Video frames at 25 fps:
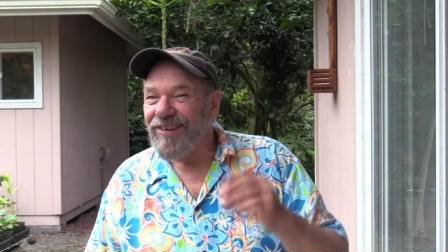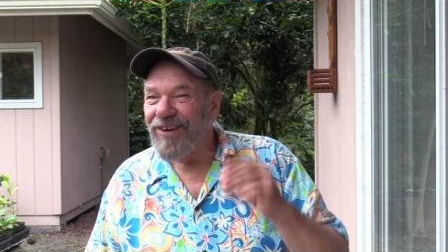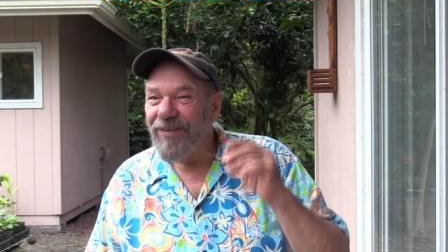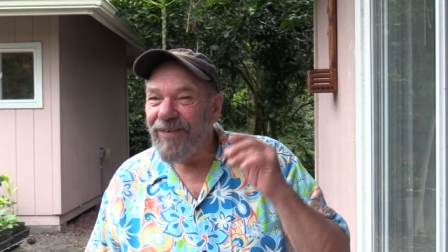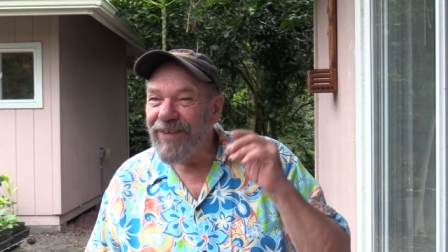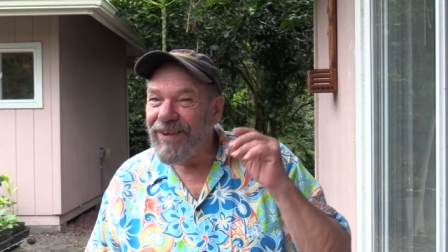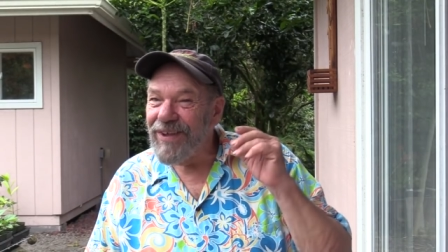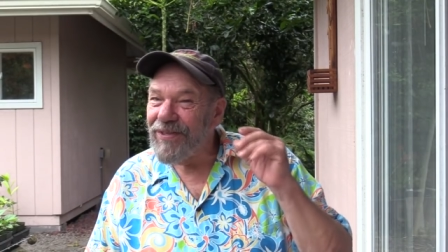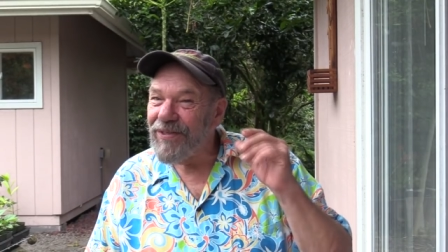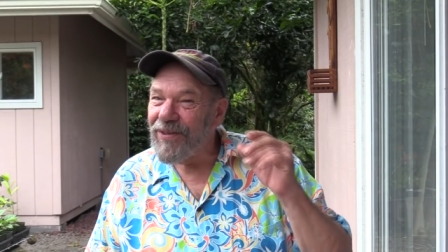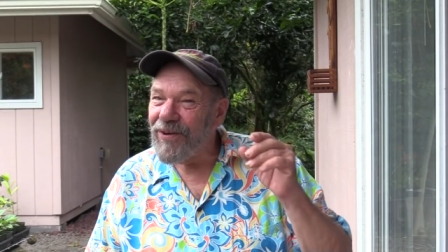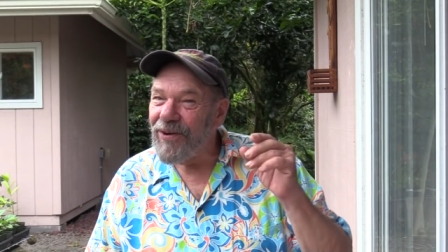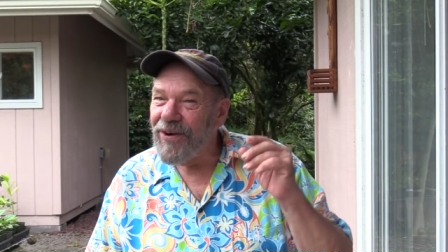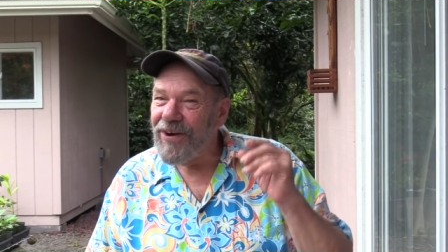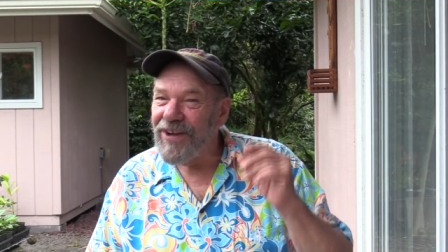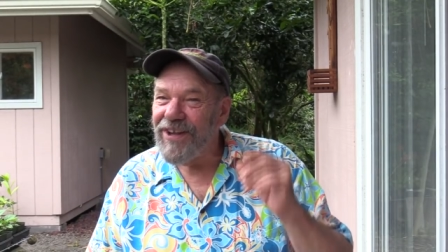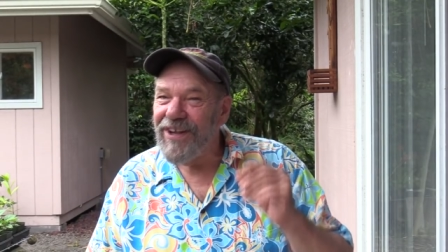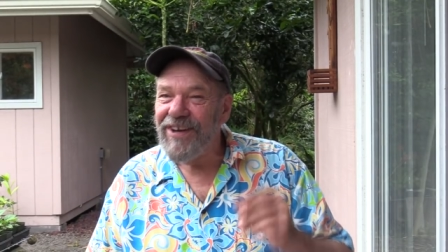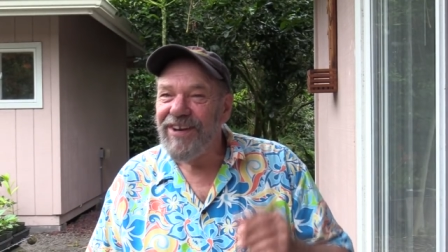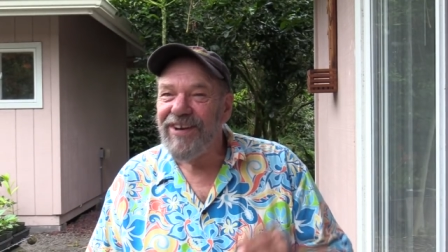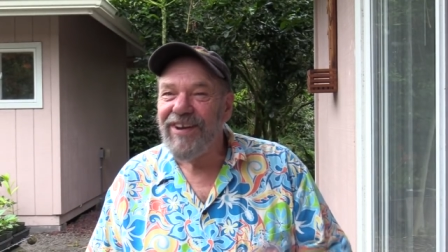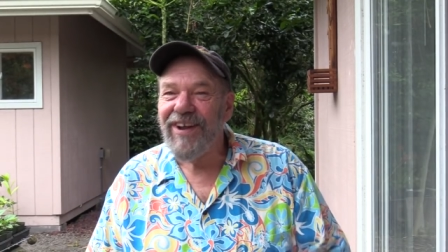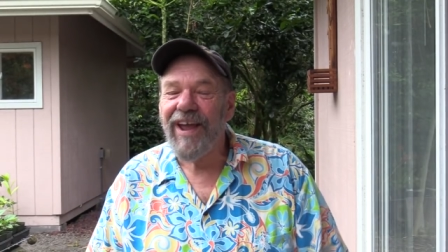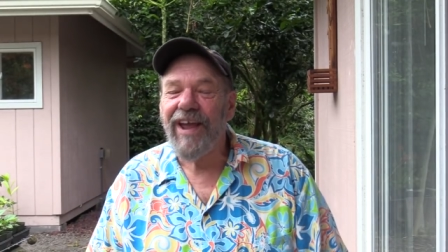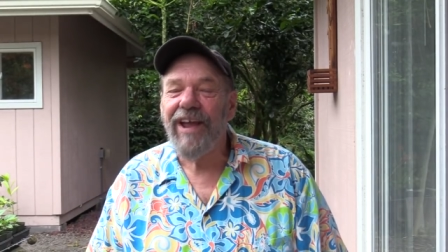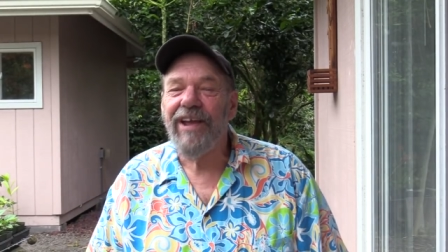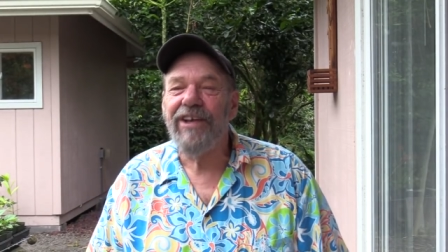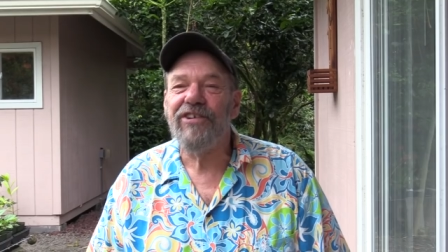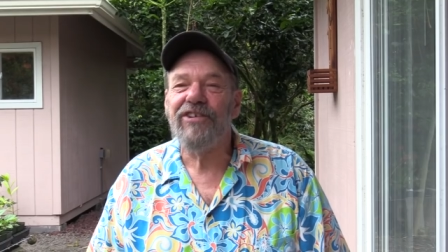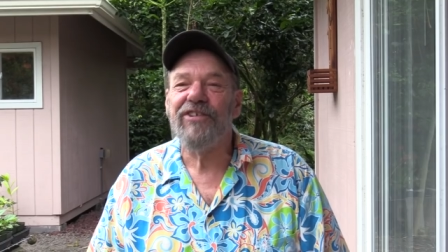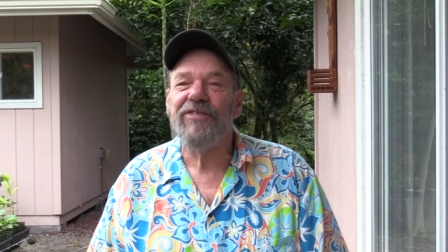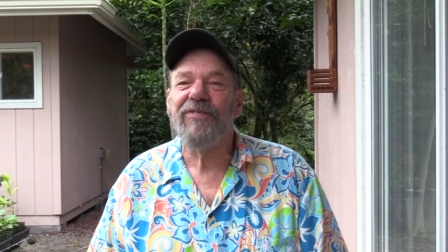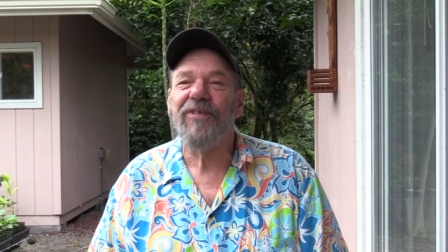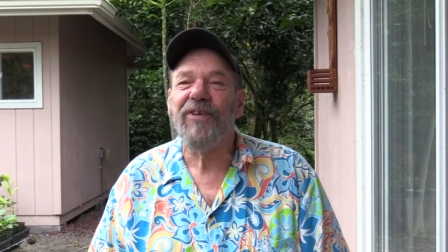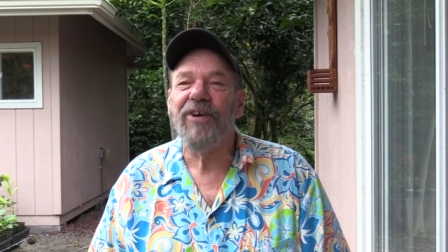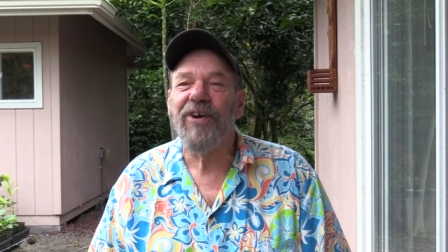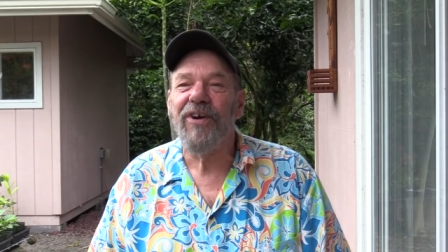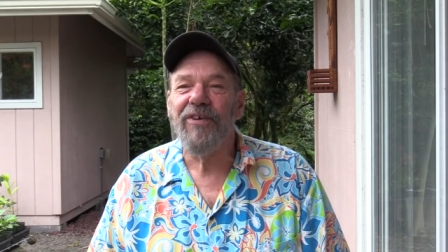only 30
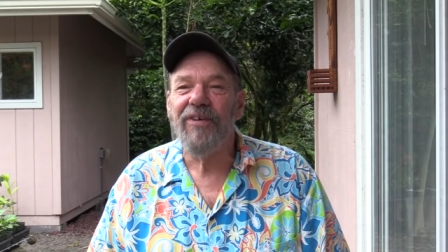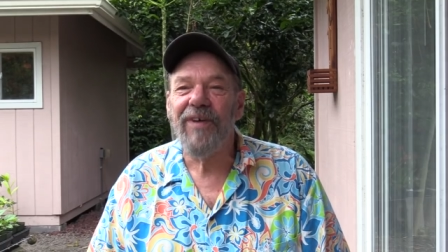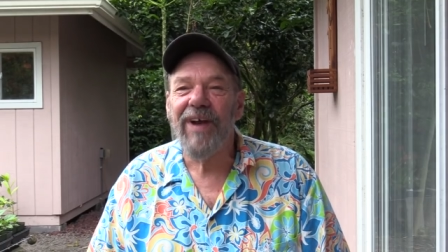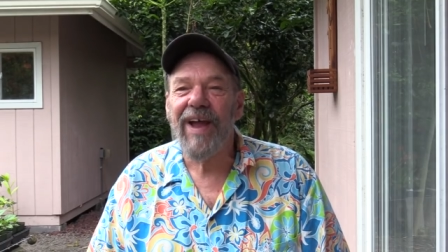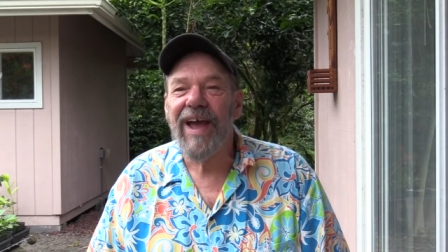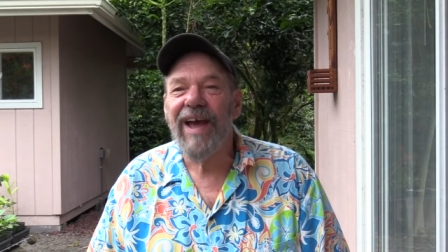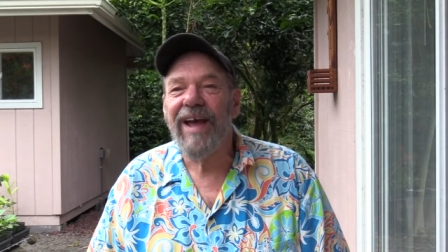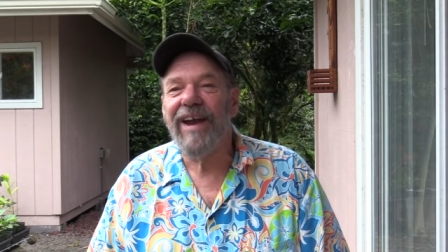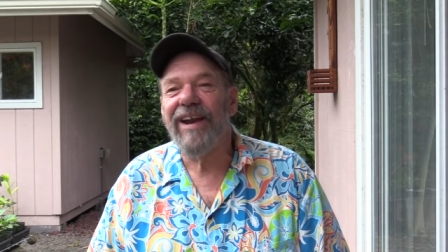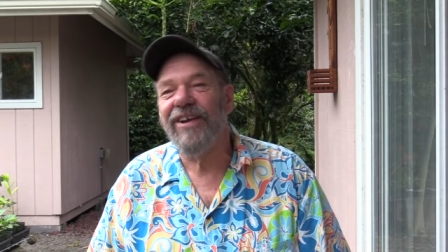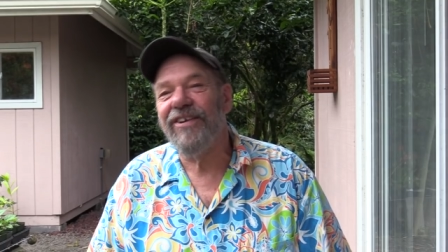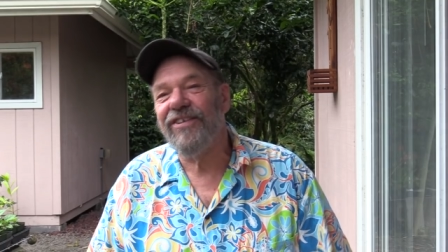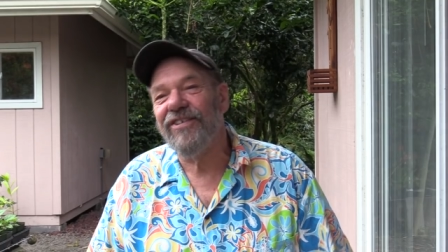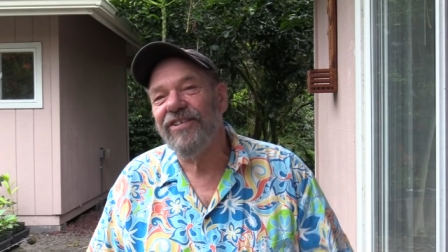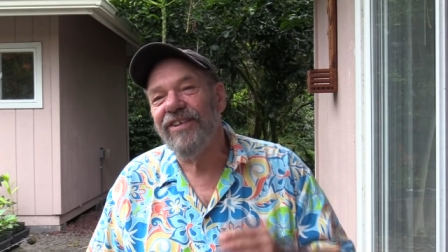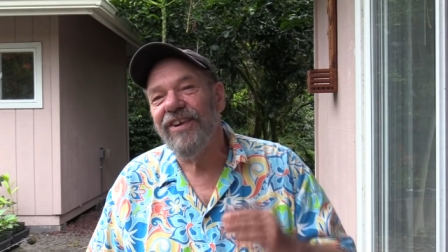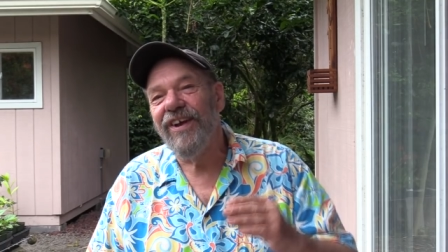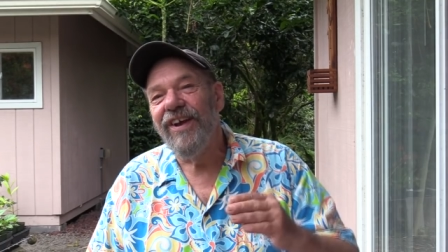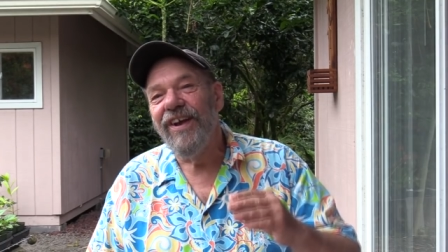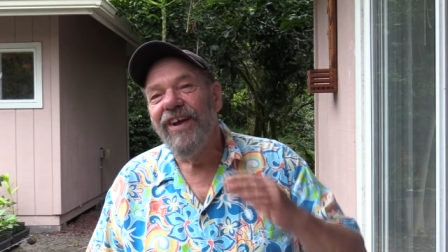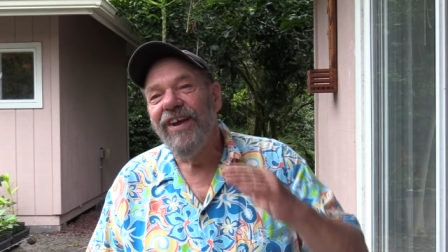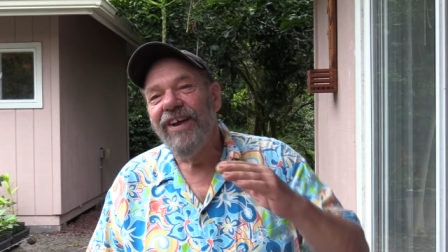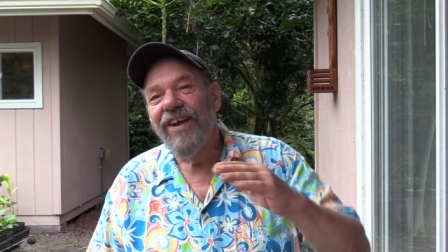days for a radish.